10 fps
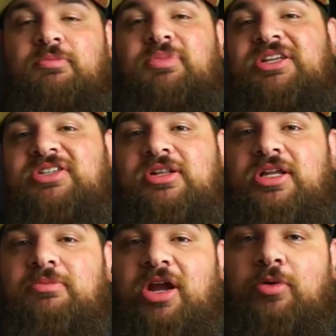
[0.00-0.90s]

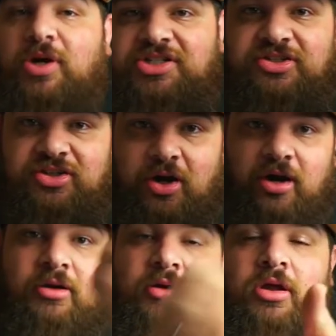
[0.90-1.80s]
basically, my questions
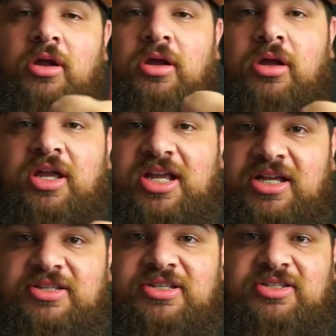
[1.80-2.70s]
are,
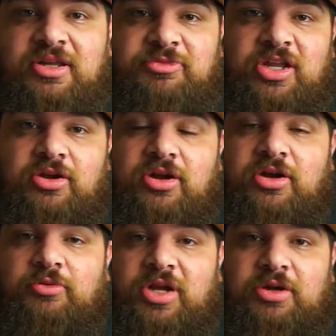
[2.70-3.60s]
is it something you're going
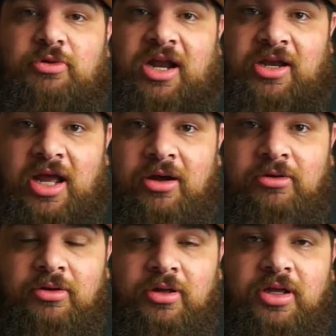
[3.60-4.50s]
to read right now?